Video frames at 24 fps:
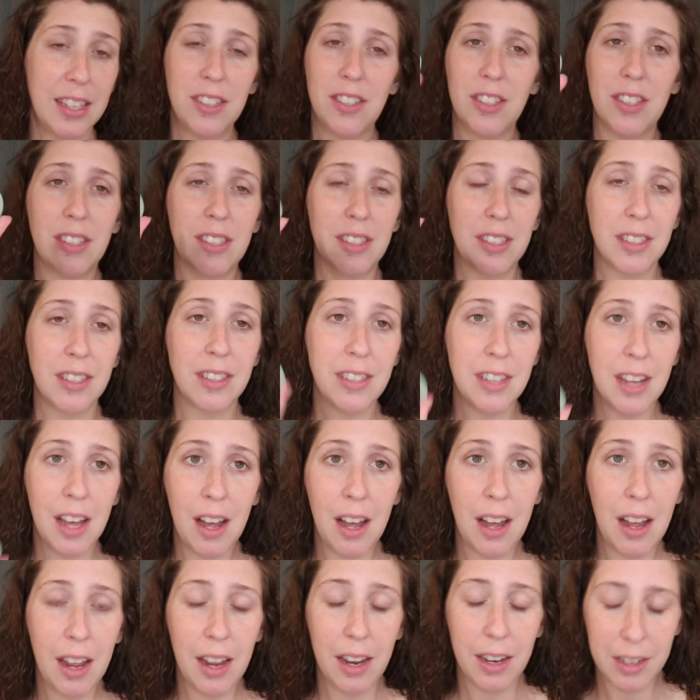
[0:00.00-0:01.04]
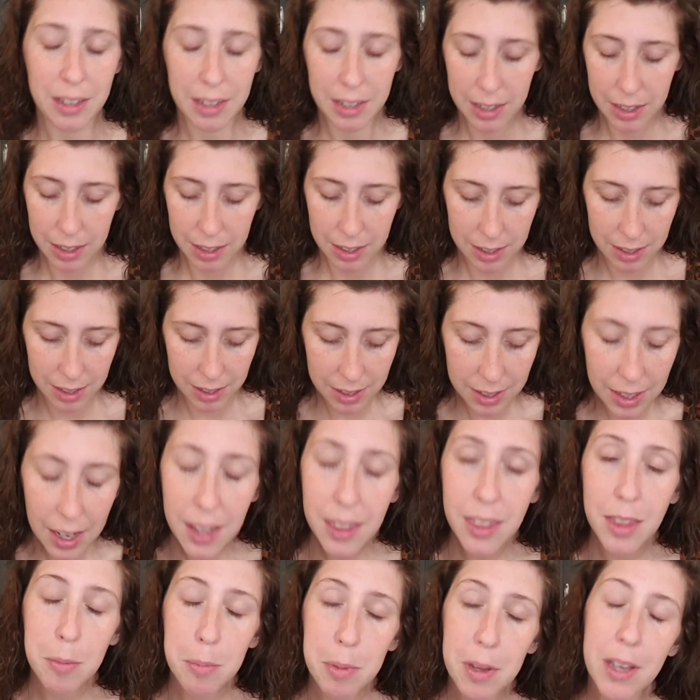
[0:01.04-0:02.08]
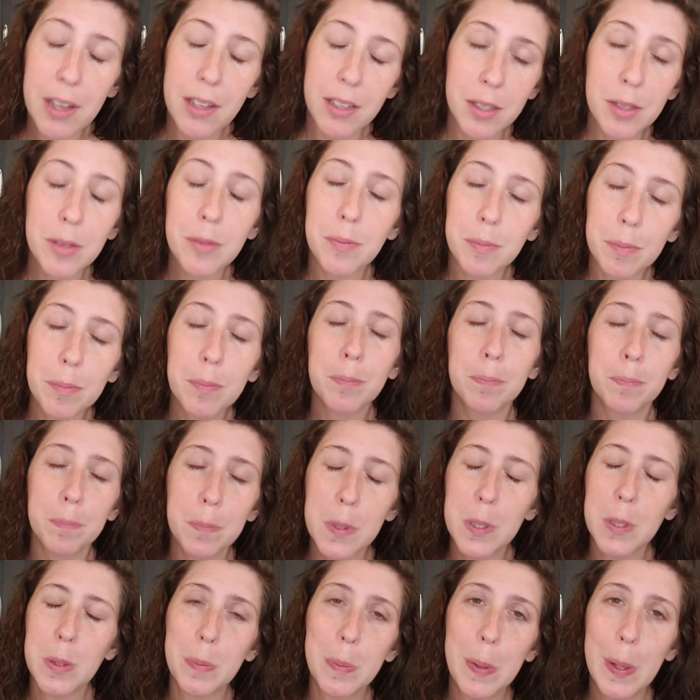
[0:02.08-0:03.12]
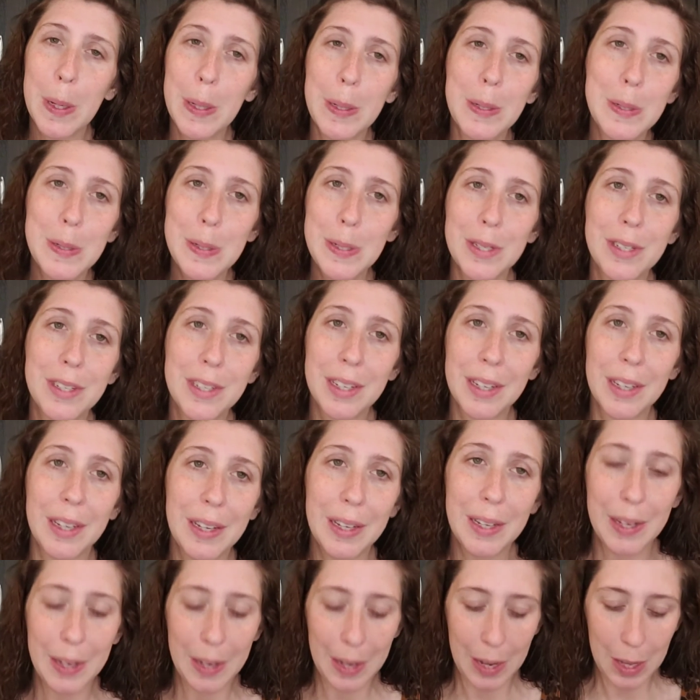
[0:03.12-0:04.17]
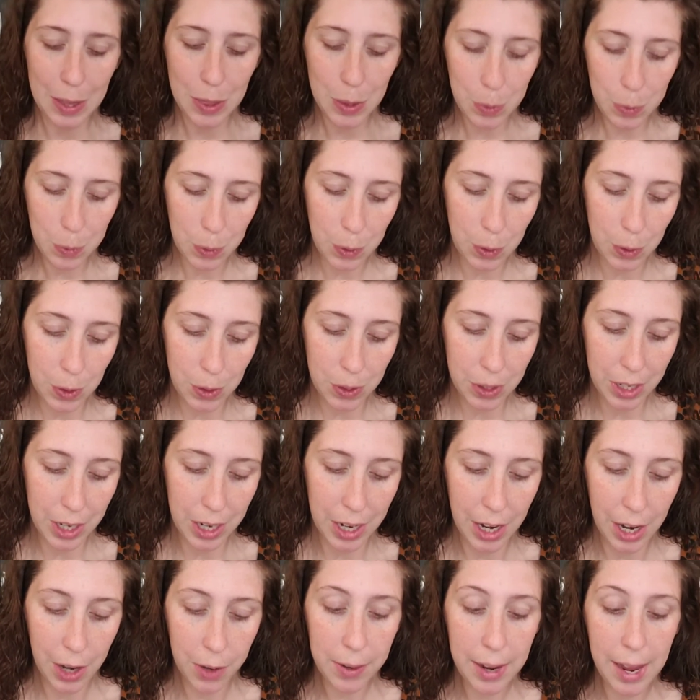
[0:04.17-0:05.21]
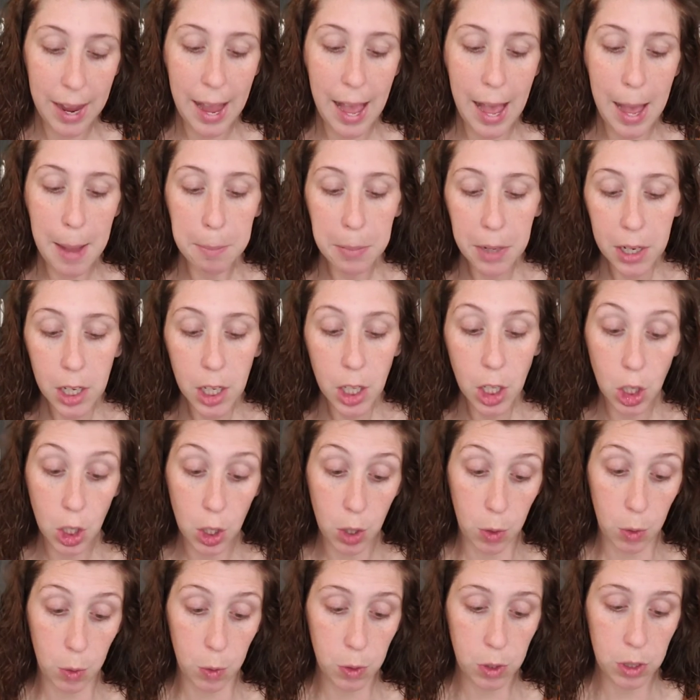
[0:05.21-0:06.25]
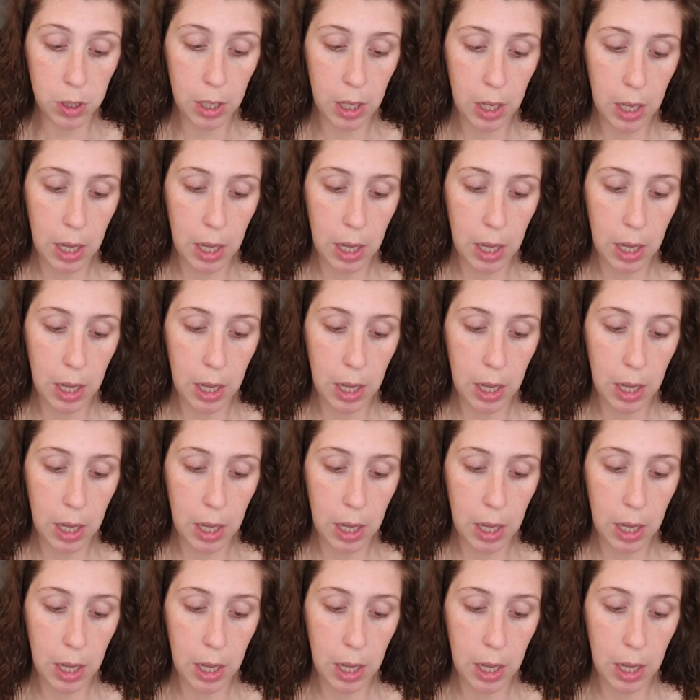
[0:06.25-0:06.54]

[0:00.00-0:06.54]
just not, it's not the best sponge in the world. Okay, I'm gonna use